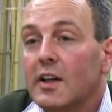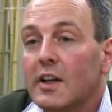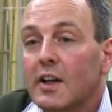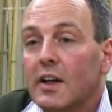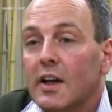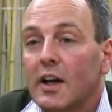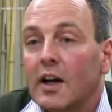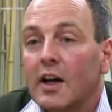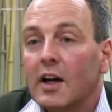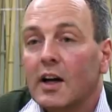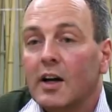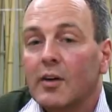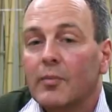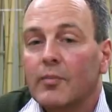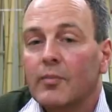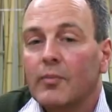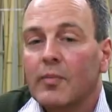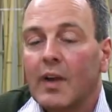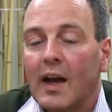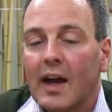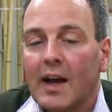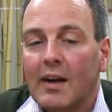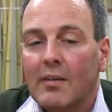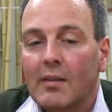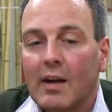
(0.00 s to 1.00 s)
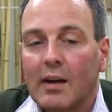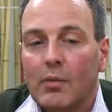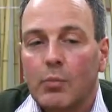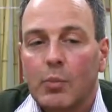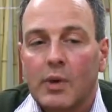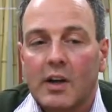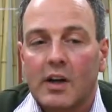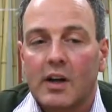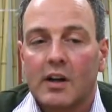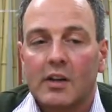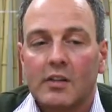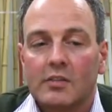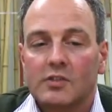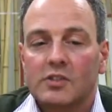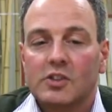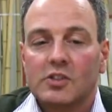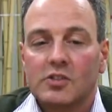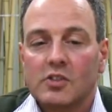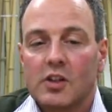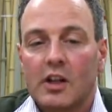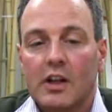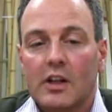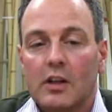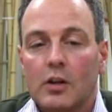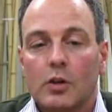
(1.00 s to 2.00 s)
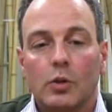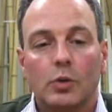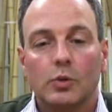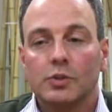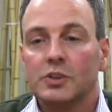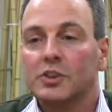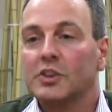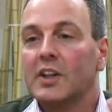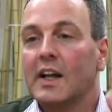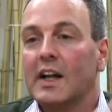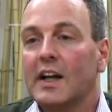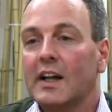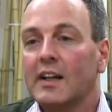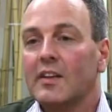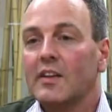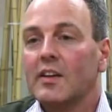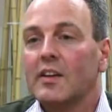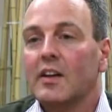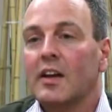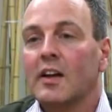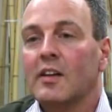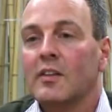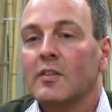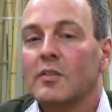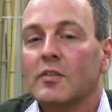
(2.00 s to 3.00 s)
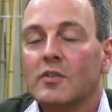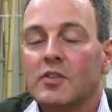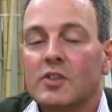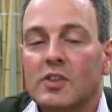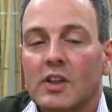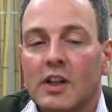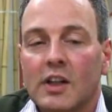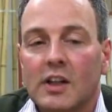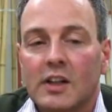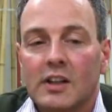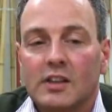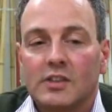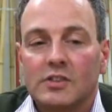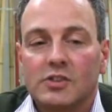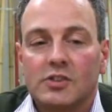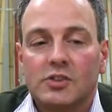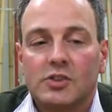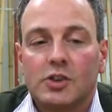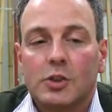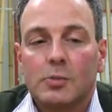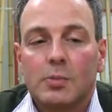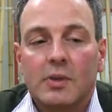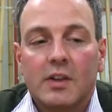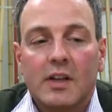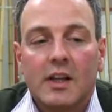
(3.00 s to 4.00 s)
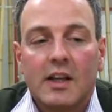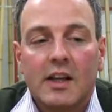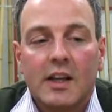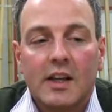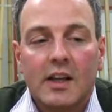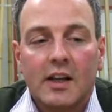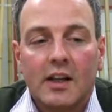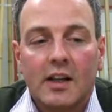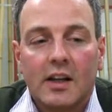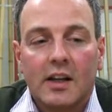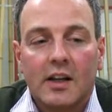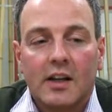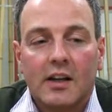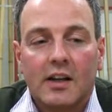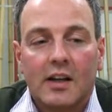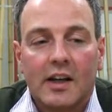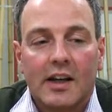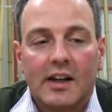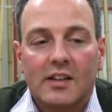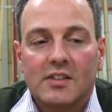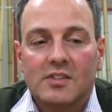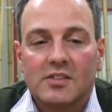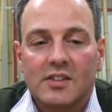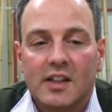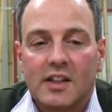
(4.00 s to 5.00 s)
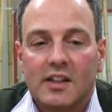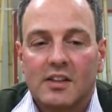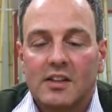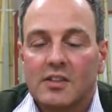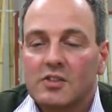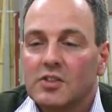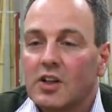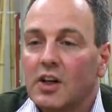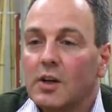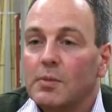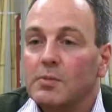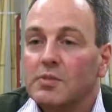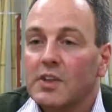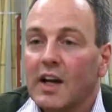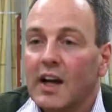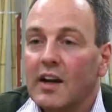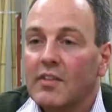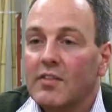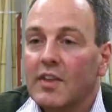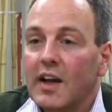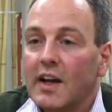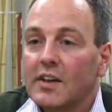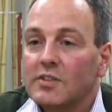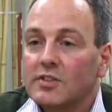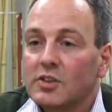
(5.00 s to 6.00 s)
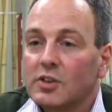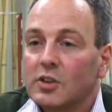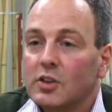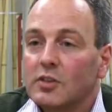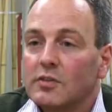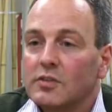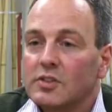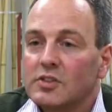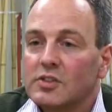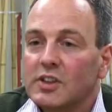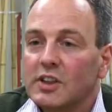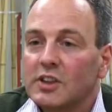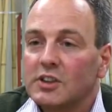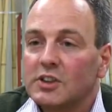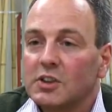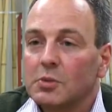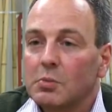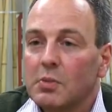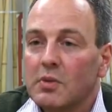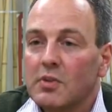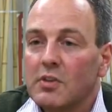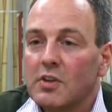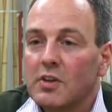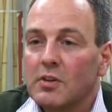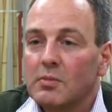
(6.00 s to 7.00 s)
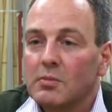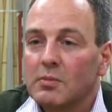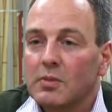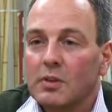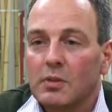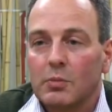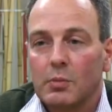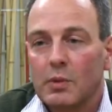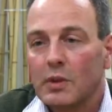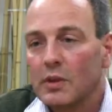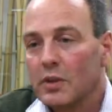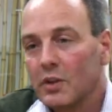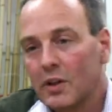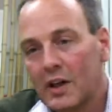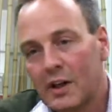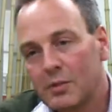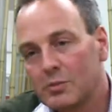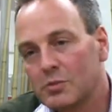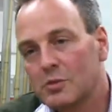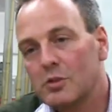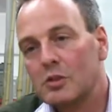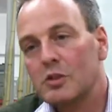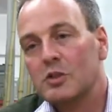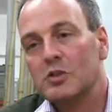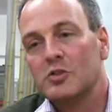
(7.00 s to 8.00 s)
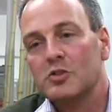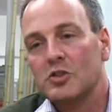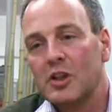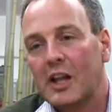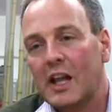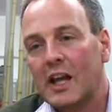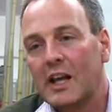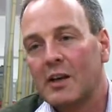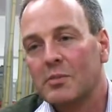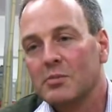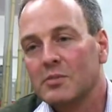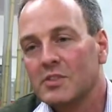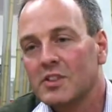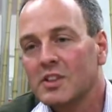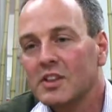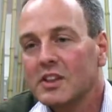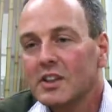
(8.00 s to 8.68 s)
And we kind of just launched that, and stupidly, I hadn't taken the time to have that as a conversation with them, and we got absolutely slammed,